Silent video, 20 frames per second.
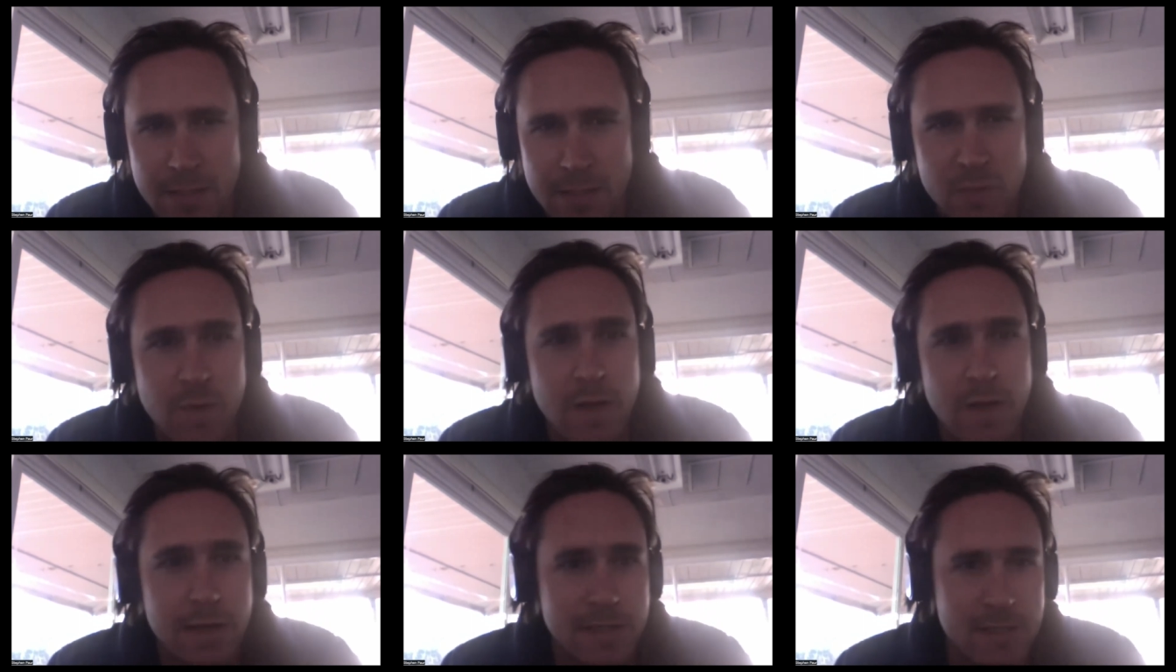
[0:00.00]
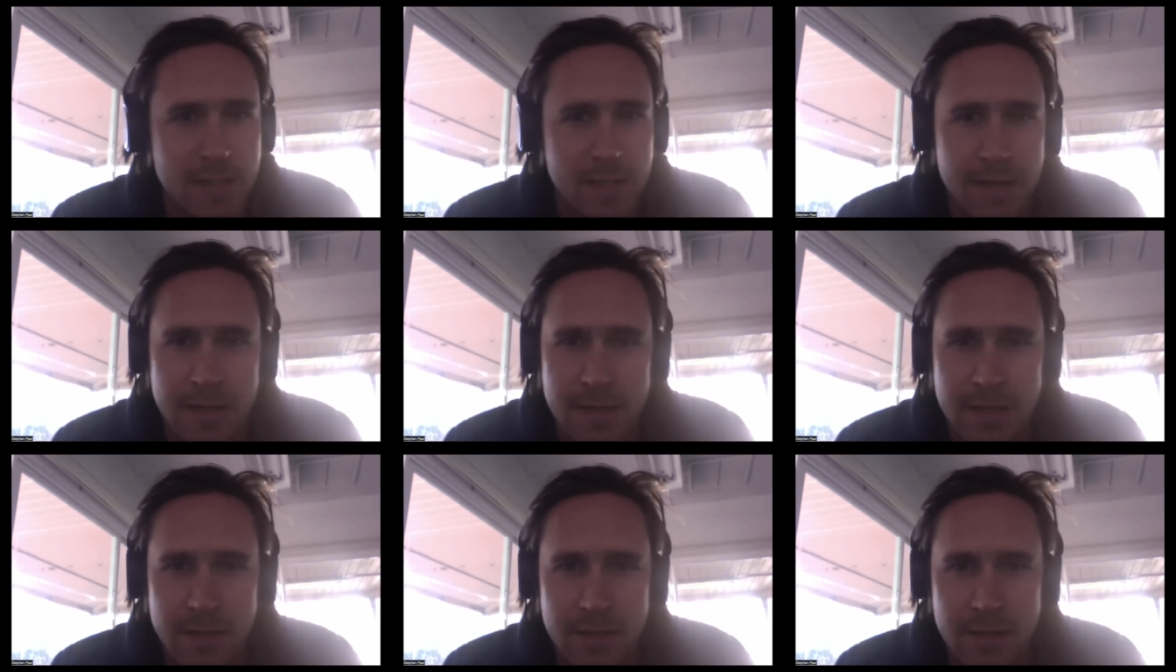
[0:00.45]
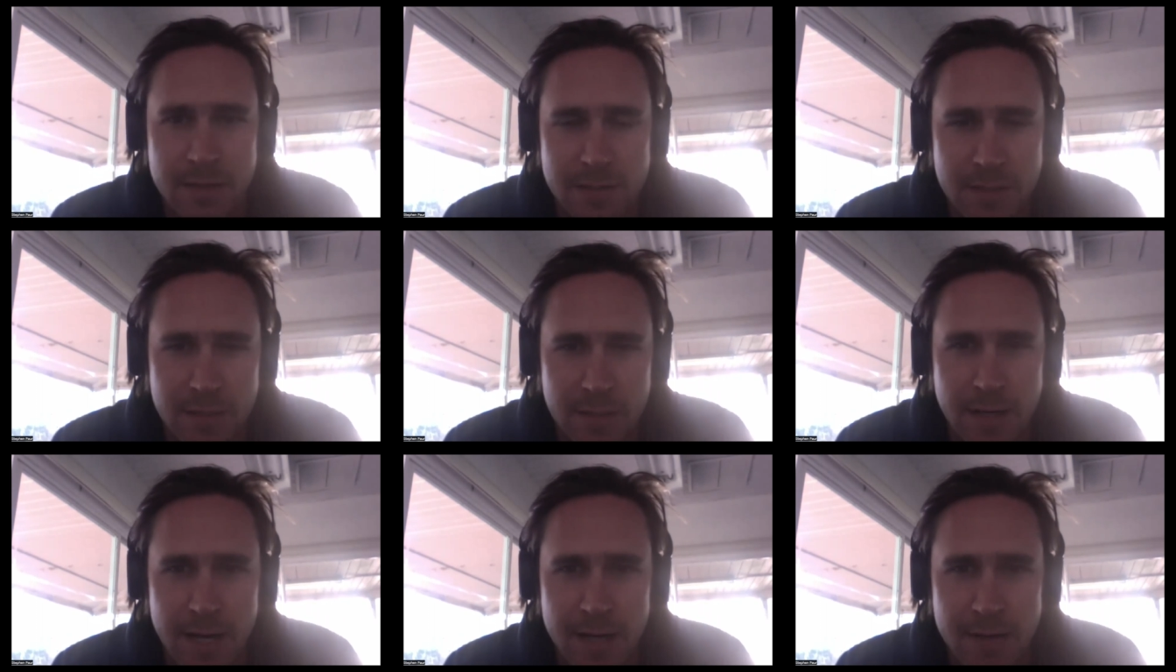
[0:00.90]
as well as the editors,
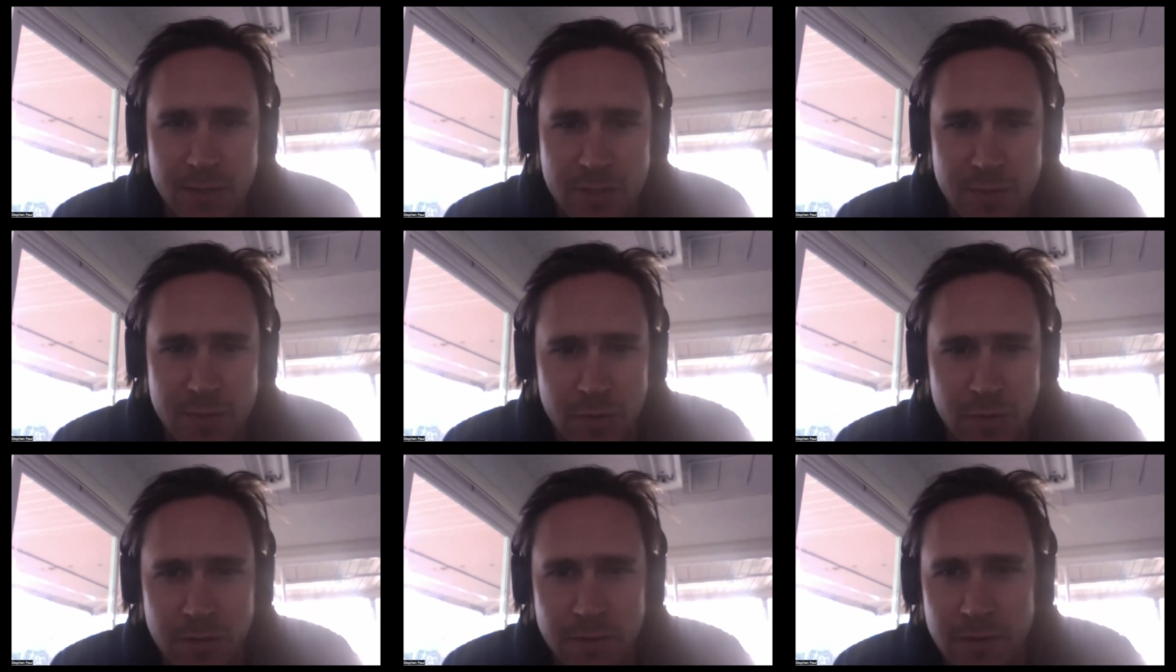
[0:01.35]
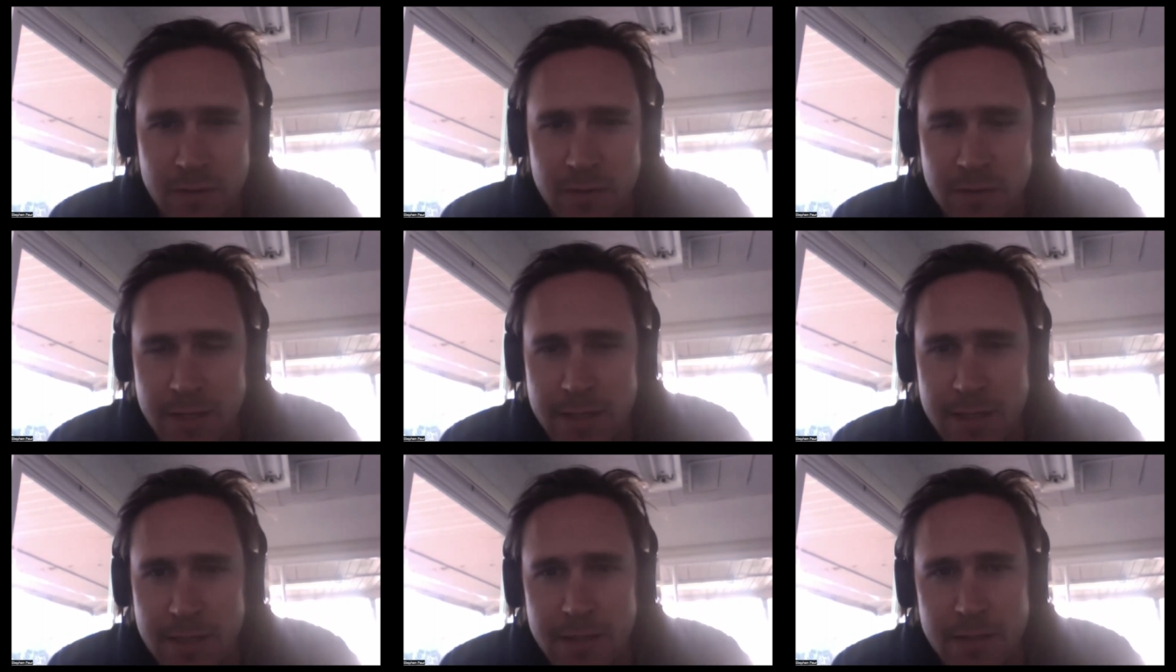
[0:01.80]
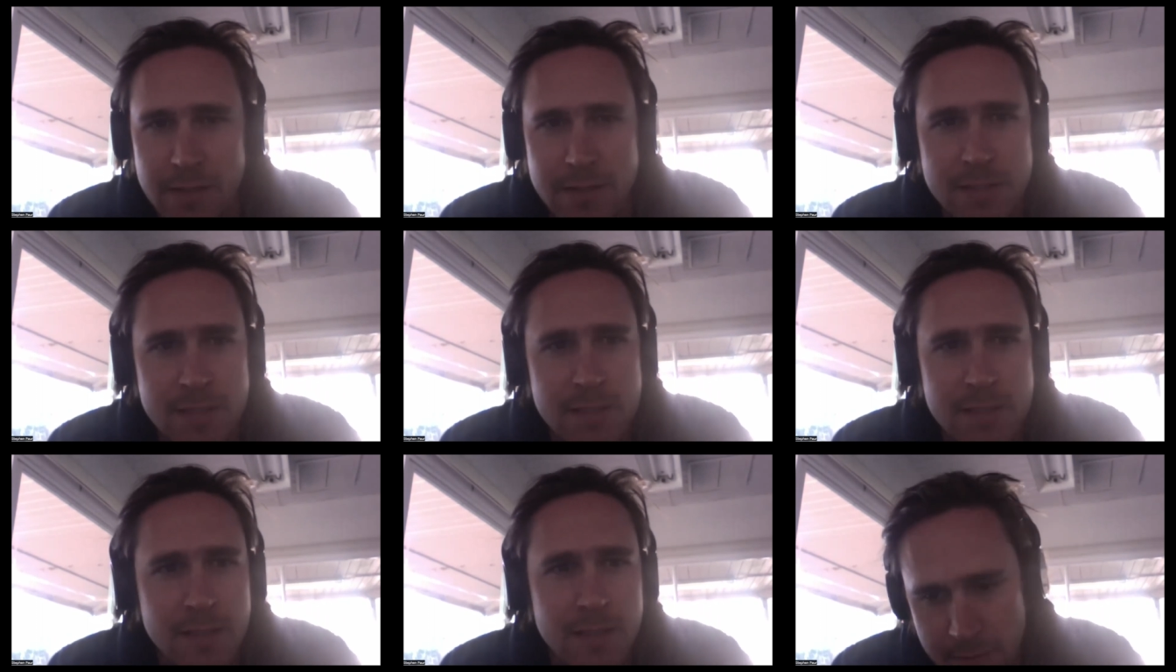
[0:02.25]
the Kairos Book Review editors.